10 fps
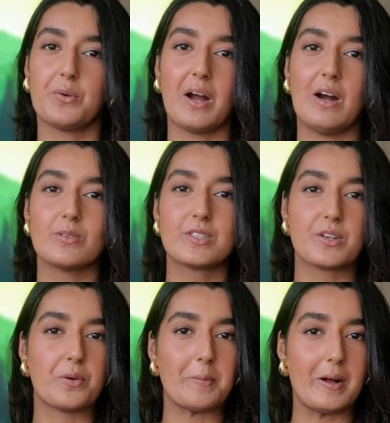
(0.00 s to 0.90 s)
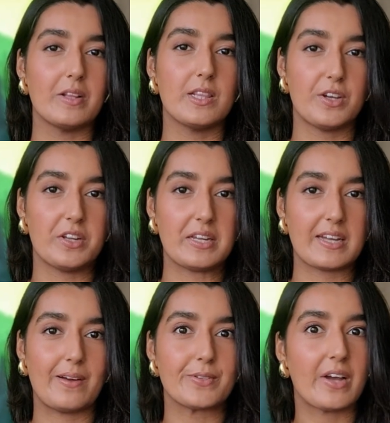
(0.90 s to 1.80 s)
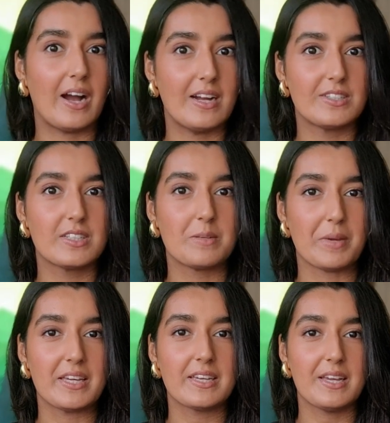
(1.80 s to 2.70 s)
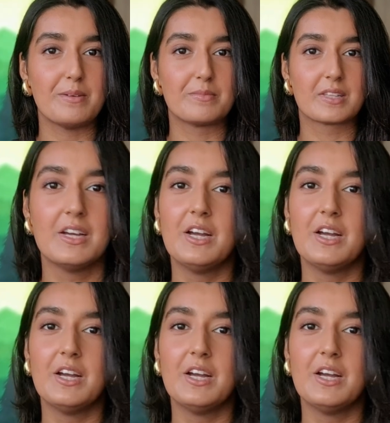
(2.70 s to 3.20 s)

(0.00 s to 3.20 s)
how to go about learning how to actually make games.